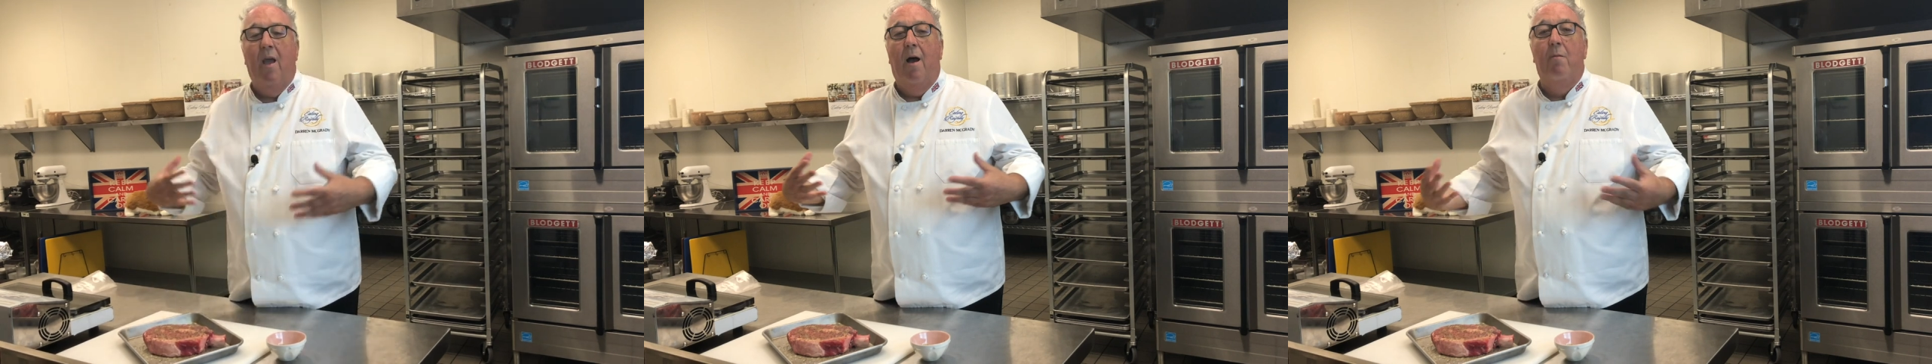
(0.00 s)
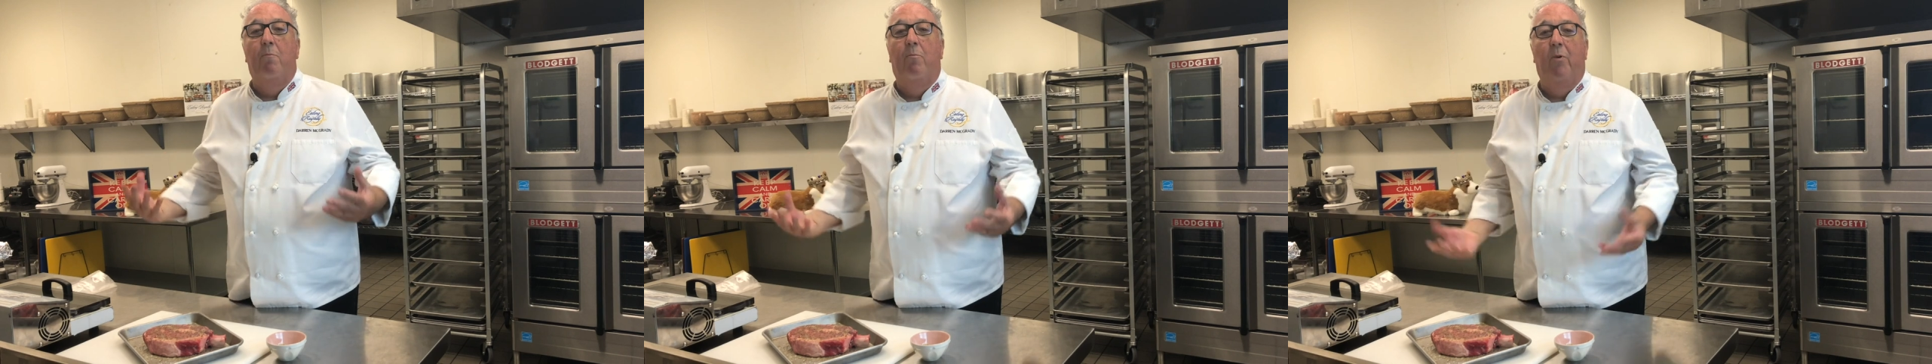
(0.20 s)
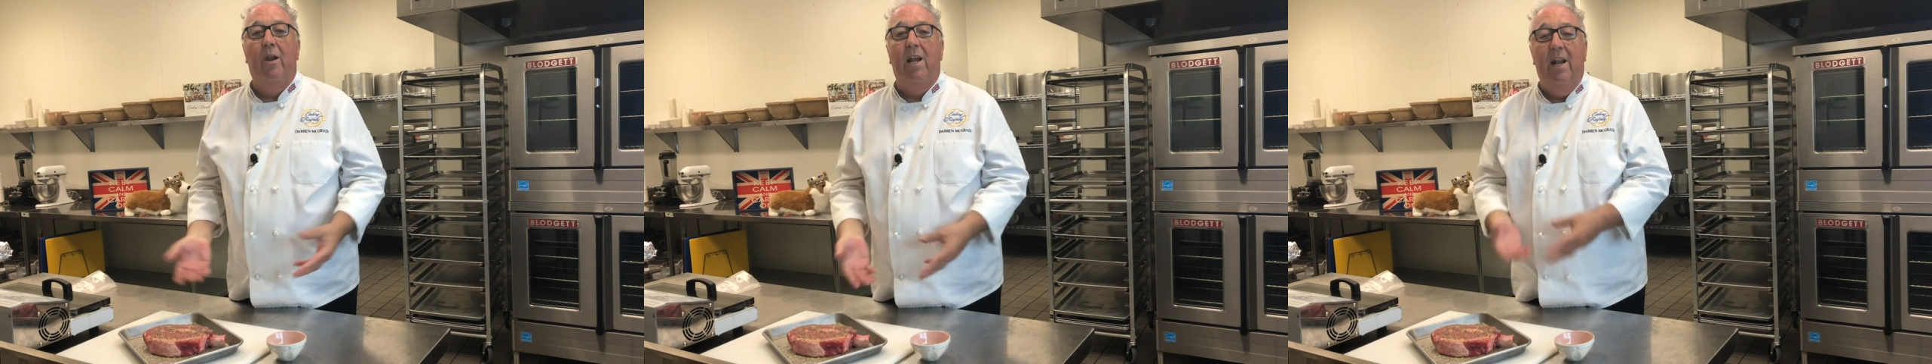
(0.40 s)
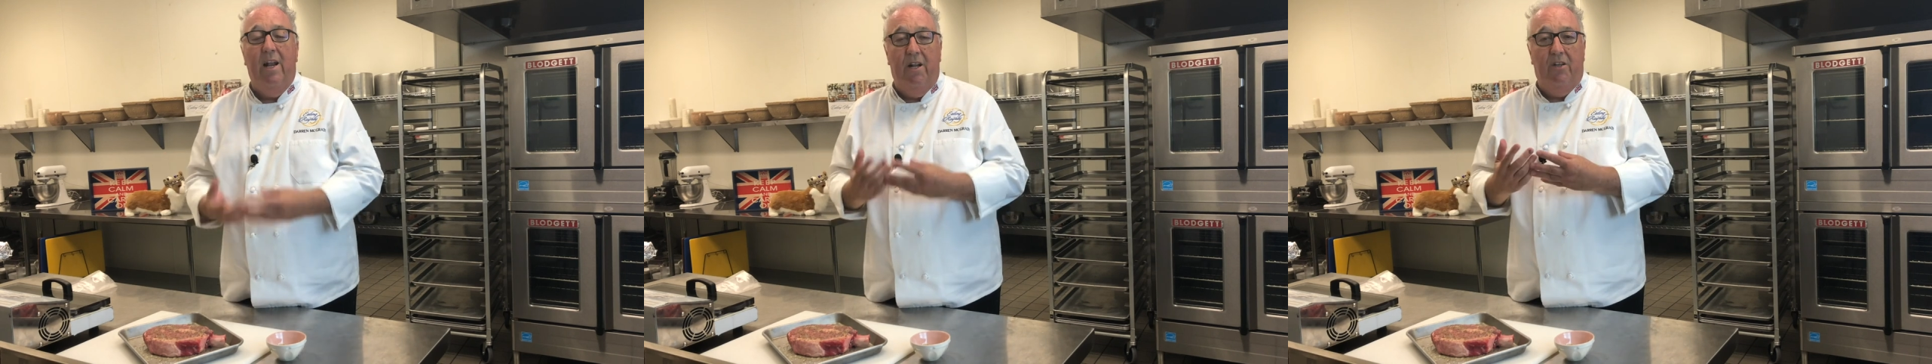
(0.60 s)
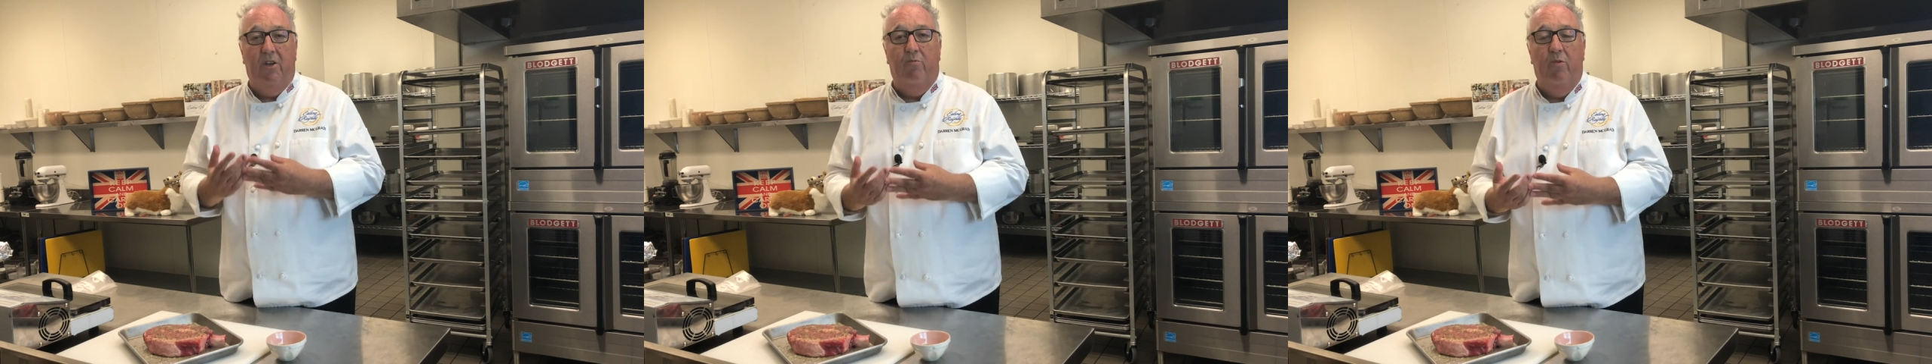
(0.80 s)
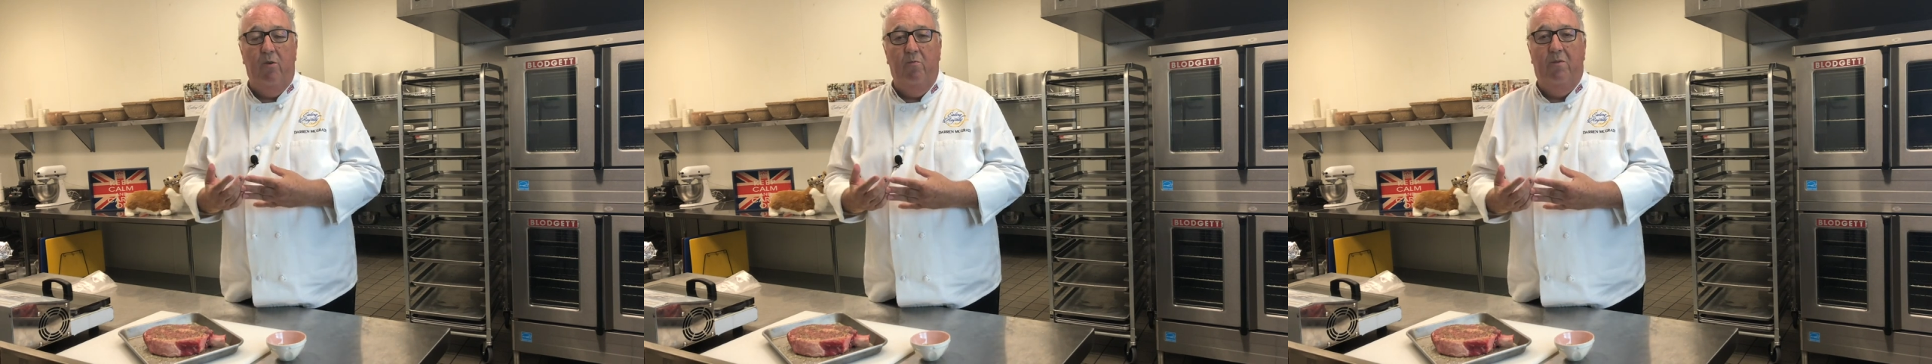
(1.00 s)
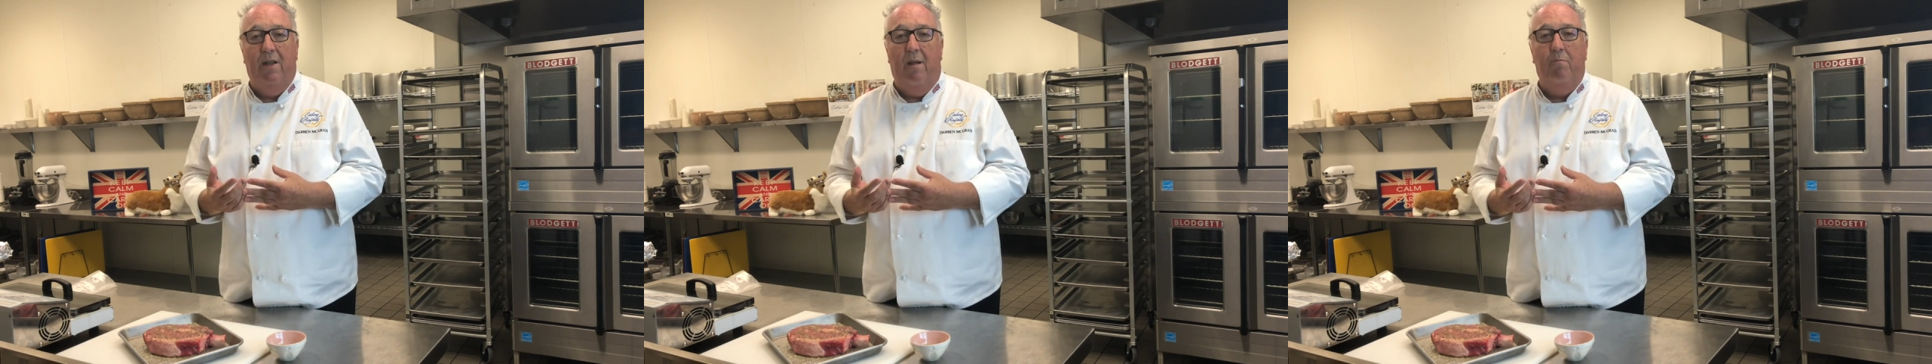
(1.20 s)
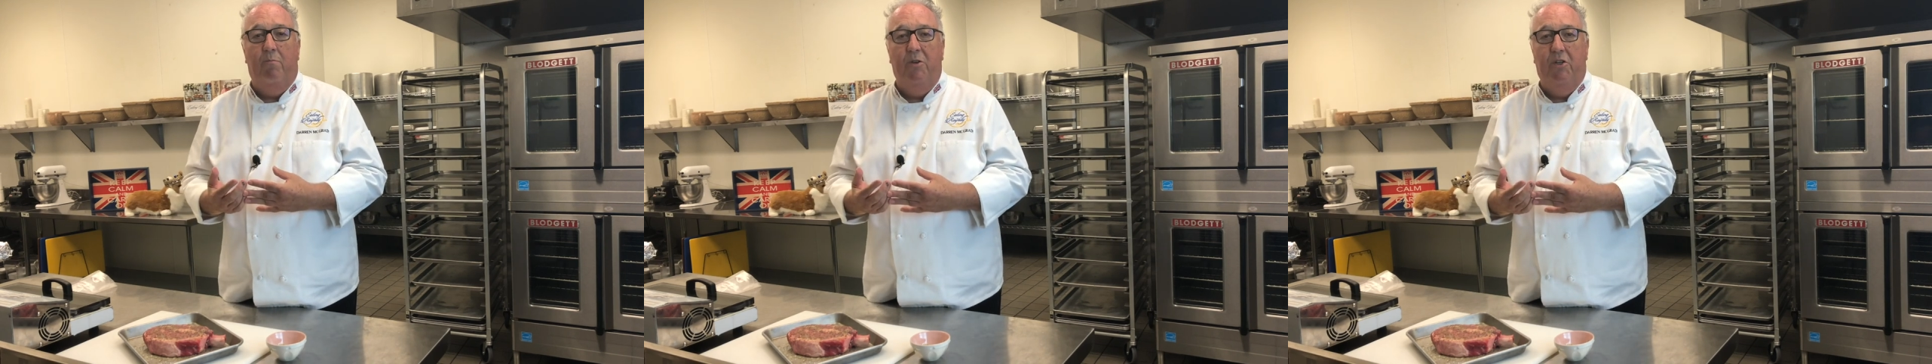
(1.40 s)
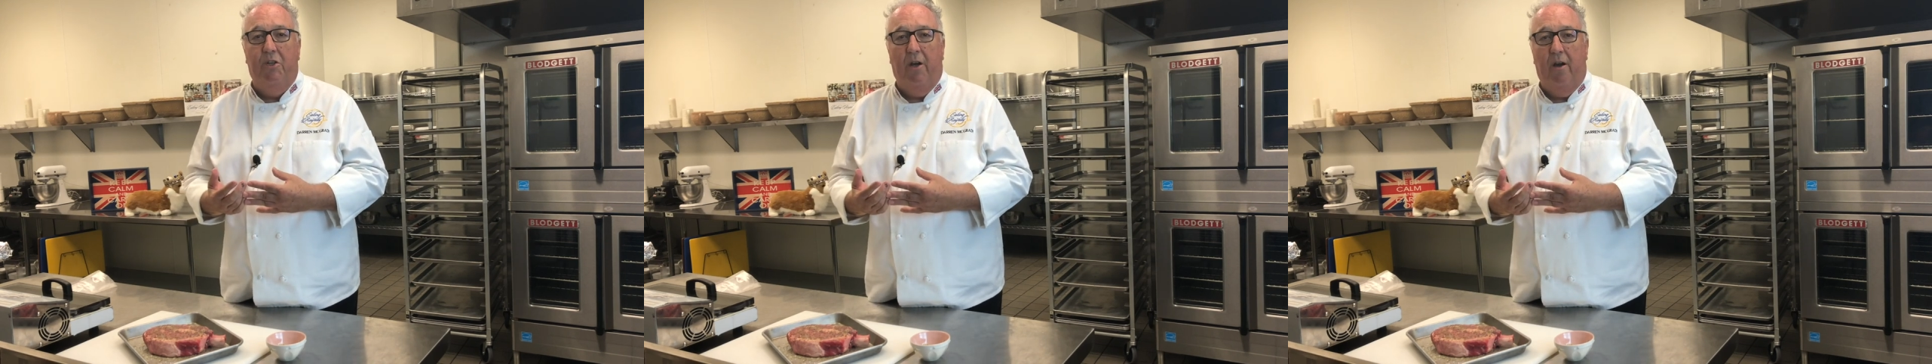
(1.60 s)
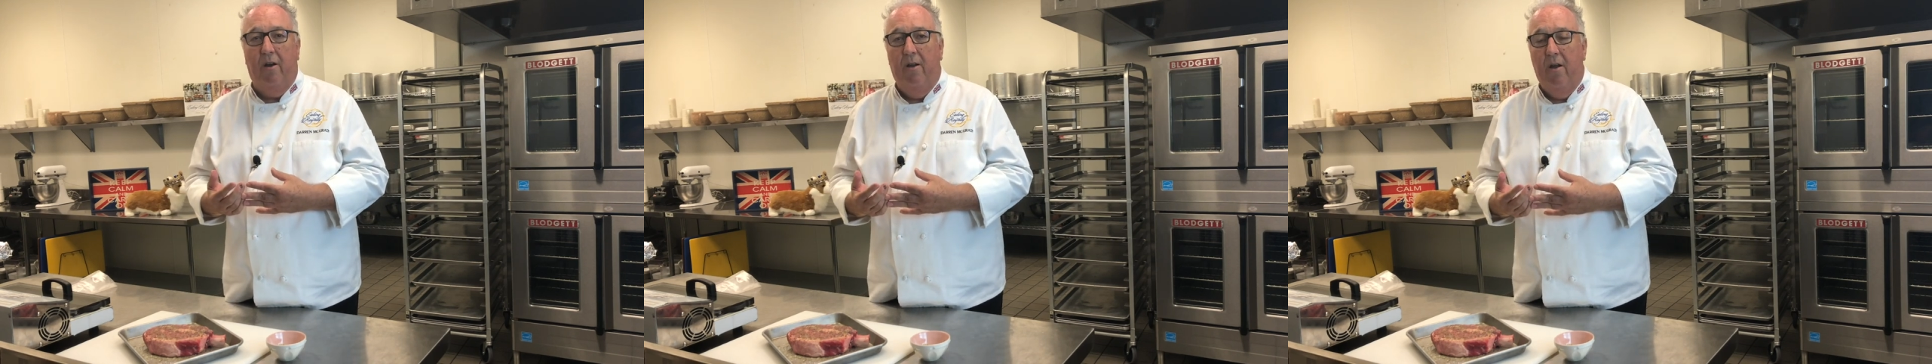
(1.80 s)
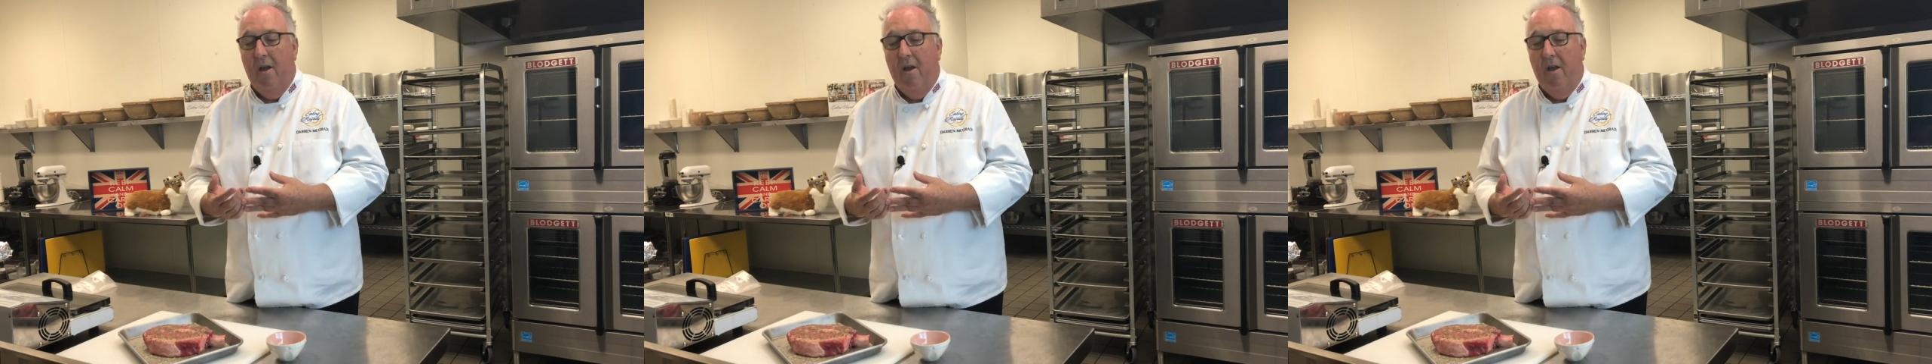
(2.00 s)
and bringing it to room temperature